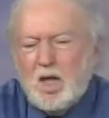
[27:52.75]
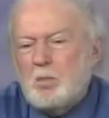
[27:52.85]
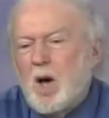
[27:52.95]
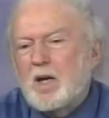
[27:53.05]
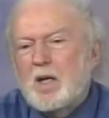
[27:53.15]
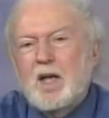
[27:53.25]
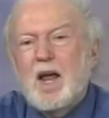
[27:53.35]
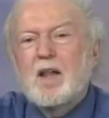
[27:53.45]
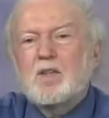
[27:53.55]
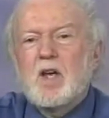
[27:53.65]
they might get
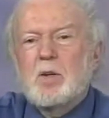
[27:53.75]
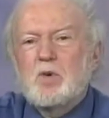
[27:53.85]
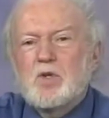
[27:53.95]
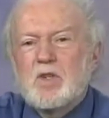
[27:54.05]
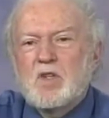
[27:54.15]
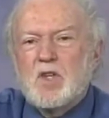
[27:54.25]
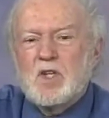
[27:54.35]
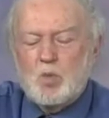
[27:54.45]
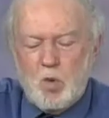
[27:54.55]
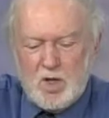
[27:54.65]
Alzheimer's
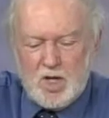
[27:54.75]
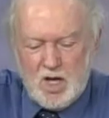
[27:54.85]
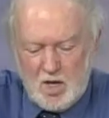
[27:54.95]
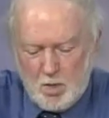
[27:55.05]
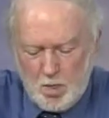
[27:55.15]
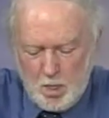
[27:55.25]
disease one day.